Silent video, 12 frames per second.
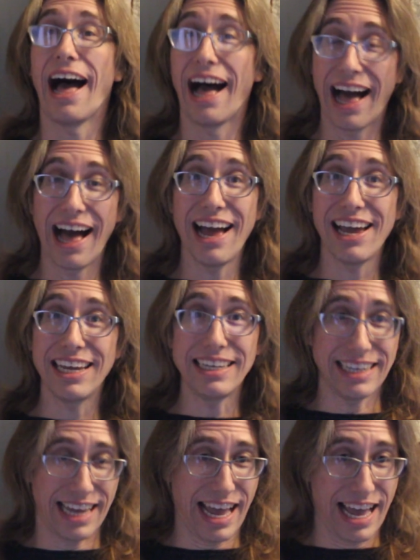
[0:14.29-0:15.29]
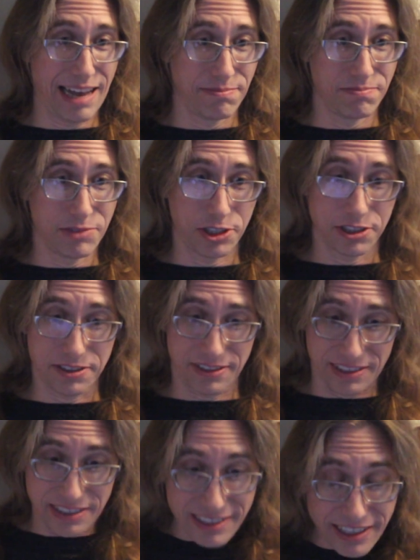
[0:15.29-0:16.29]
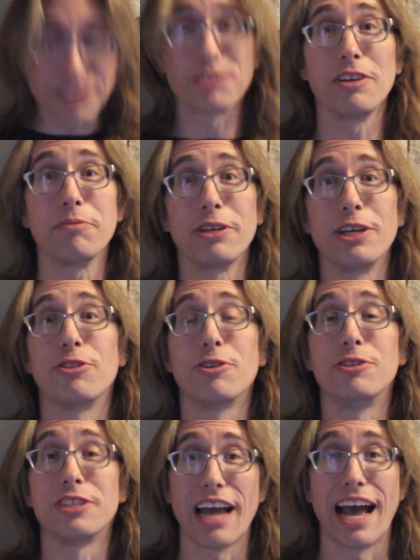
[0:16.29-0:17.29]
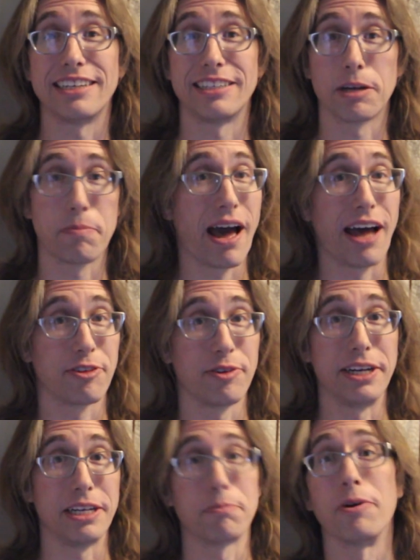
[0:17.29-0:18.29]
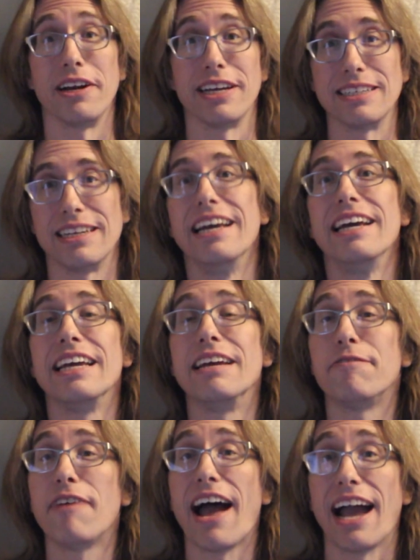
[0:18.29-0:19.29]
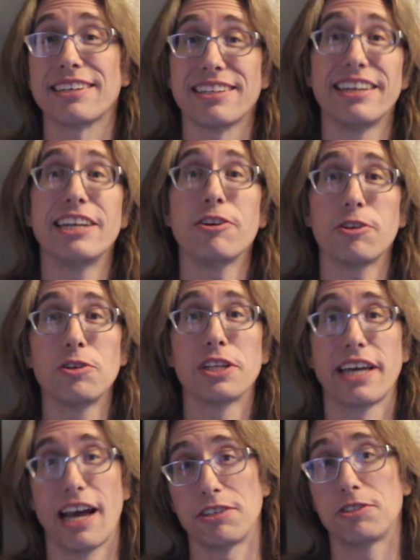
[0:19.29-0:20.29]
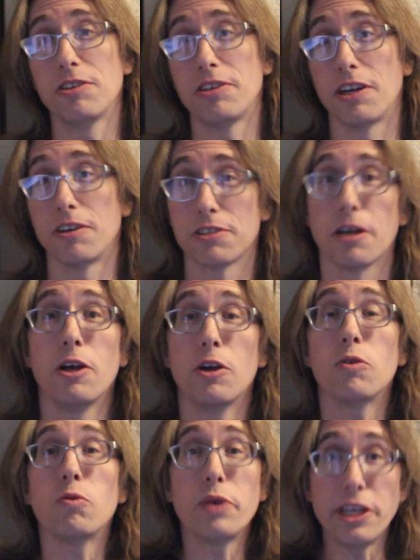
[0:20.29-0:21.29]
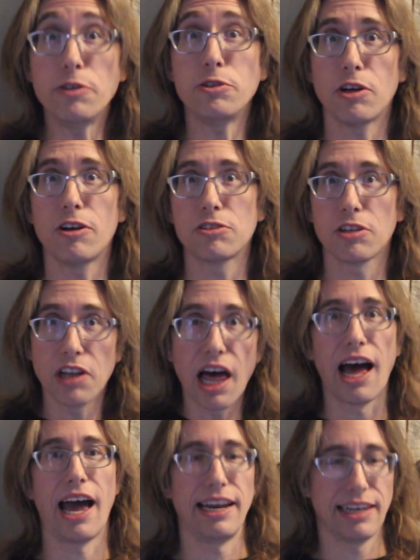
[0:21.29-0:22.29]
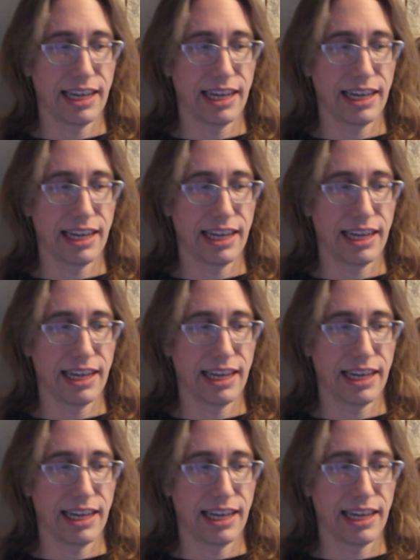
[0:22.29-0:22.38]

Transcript: I am just extremely enthusiastic about 3D printing. In fact, here at Hula Cow Studios, we use ours a lot.